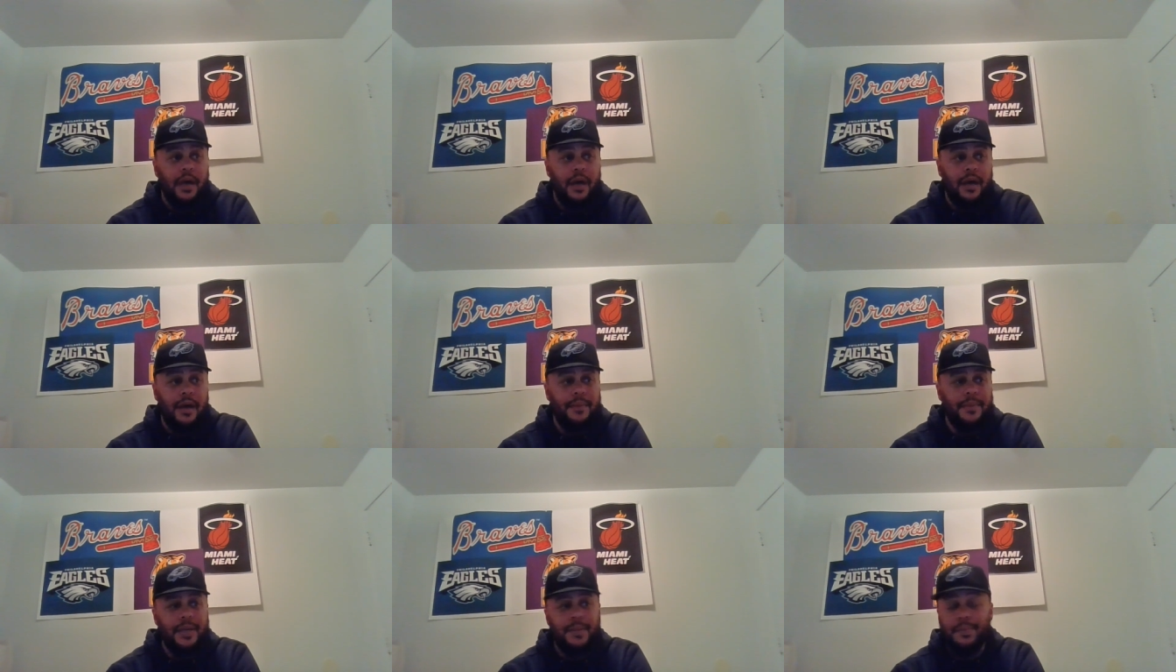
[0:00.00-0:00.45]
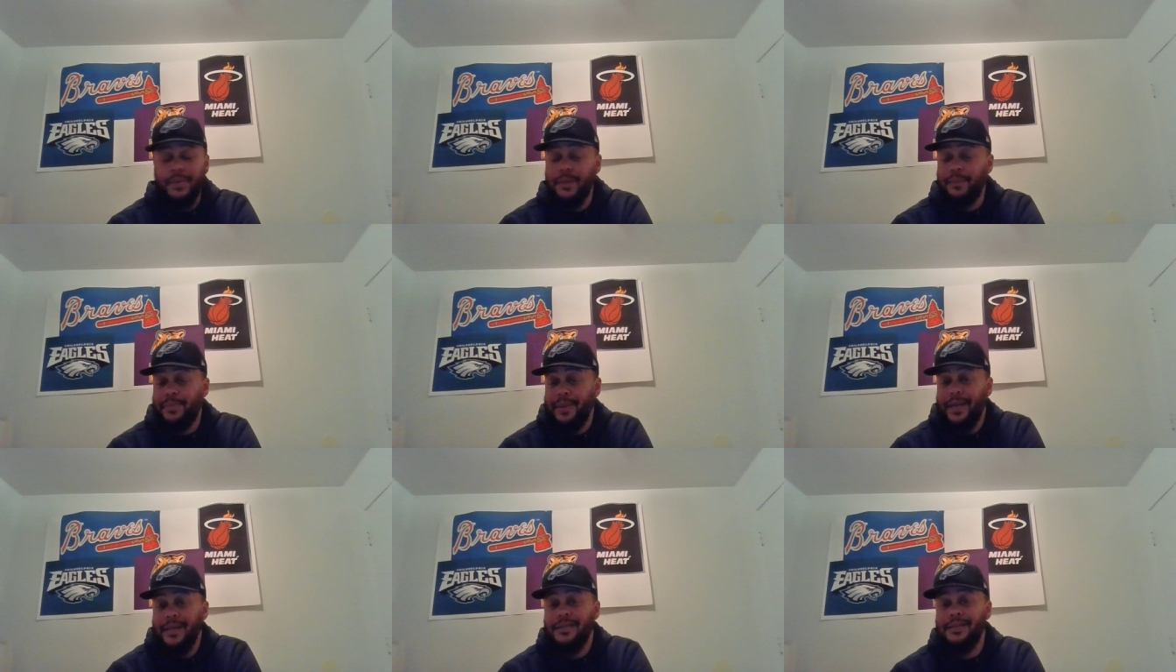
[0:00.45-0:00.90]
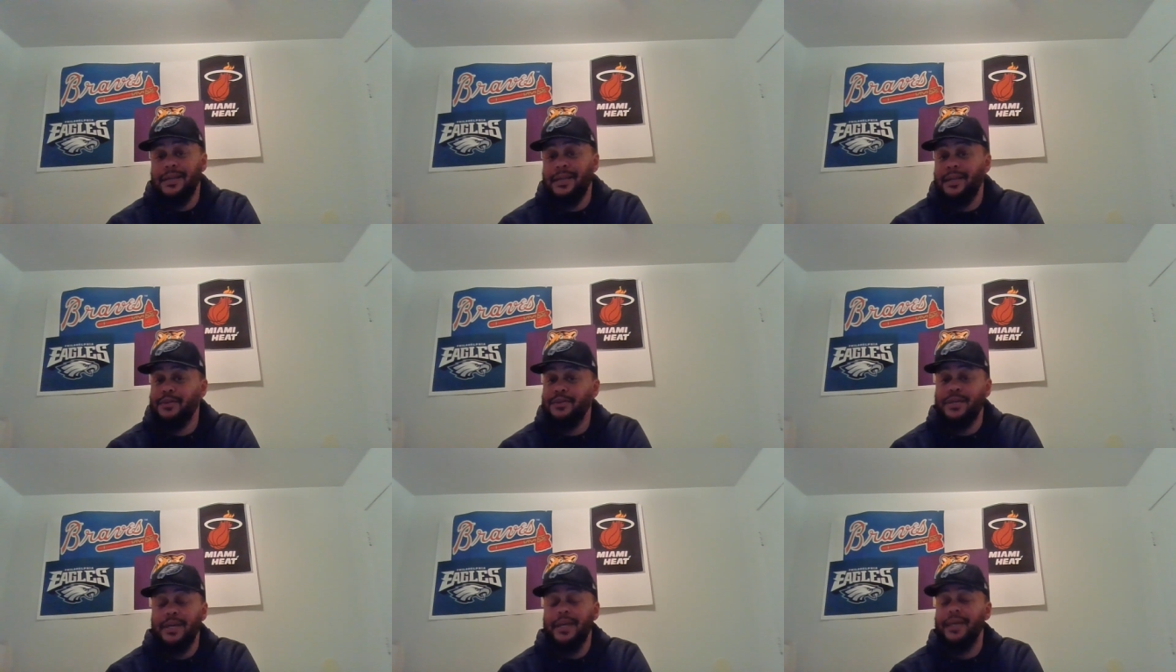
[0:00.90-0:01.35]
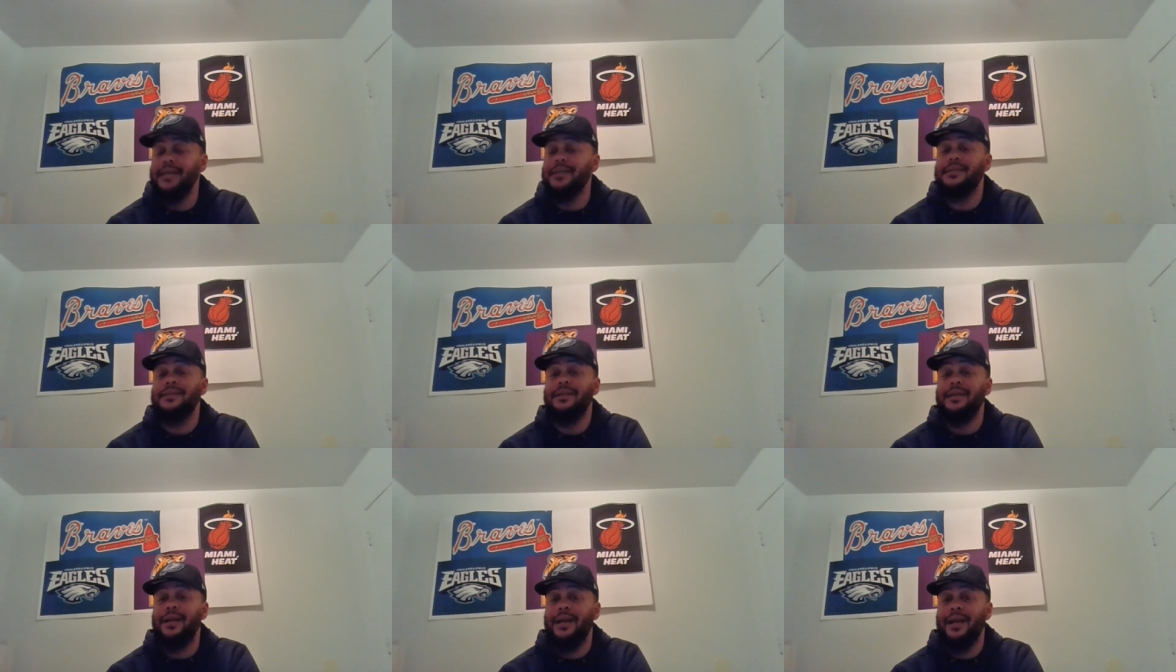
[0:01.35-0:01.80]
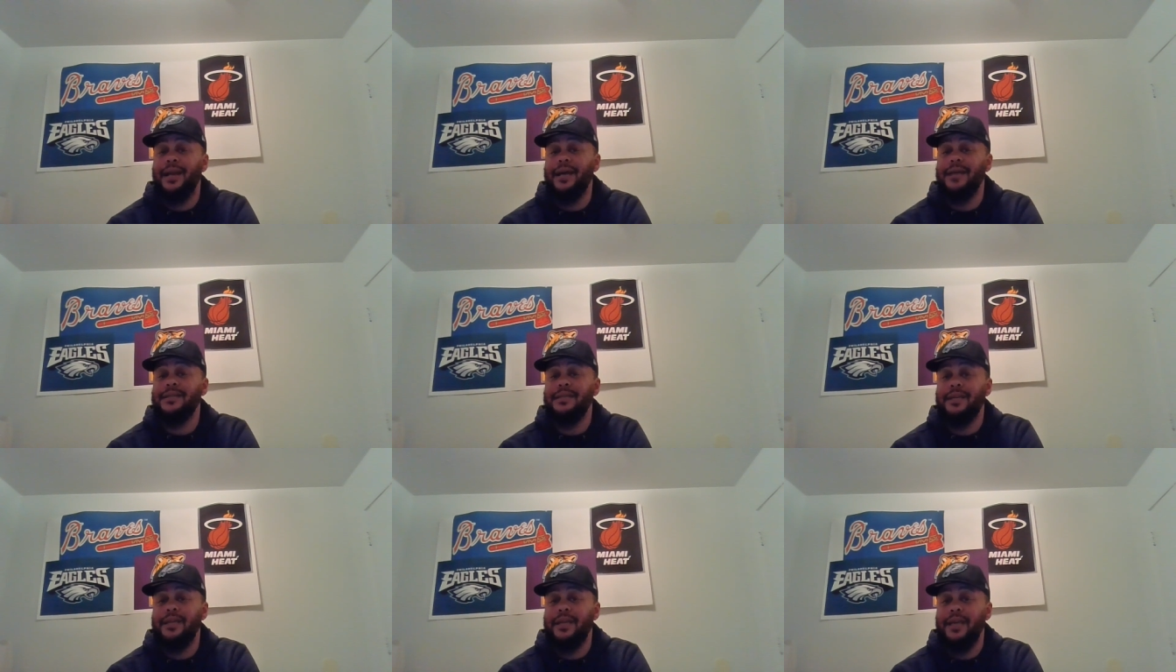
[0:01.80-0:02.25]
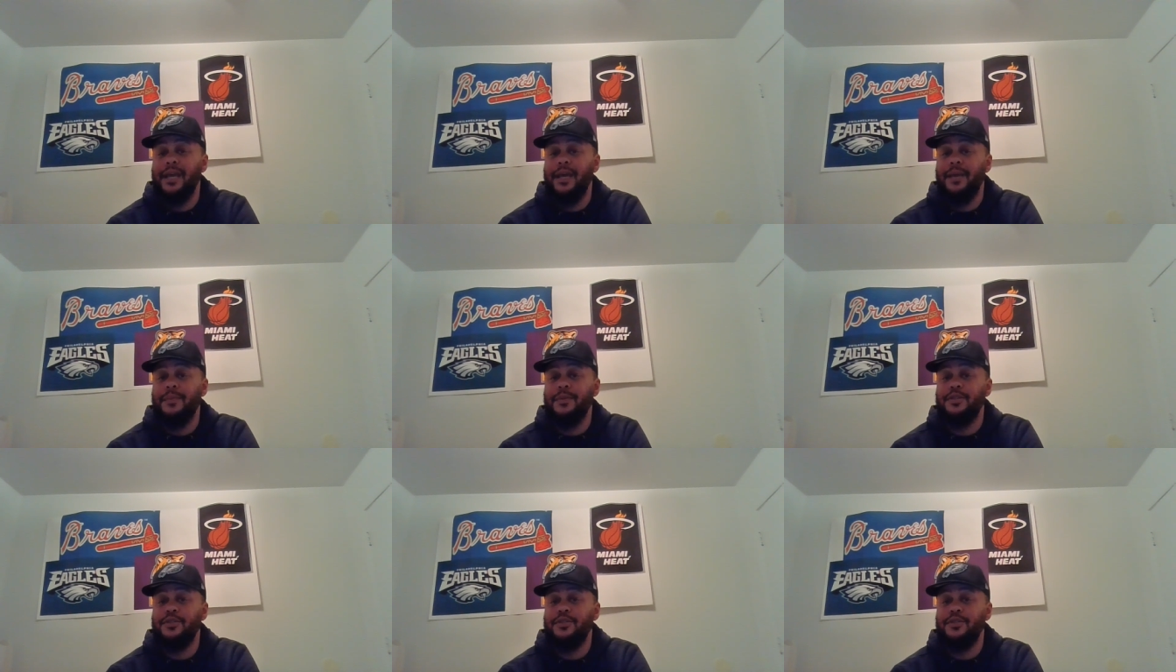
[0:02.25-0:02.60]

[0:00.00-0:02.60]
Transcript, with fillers: Um, it, but basically, it was an instant classic game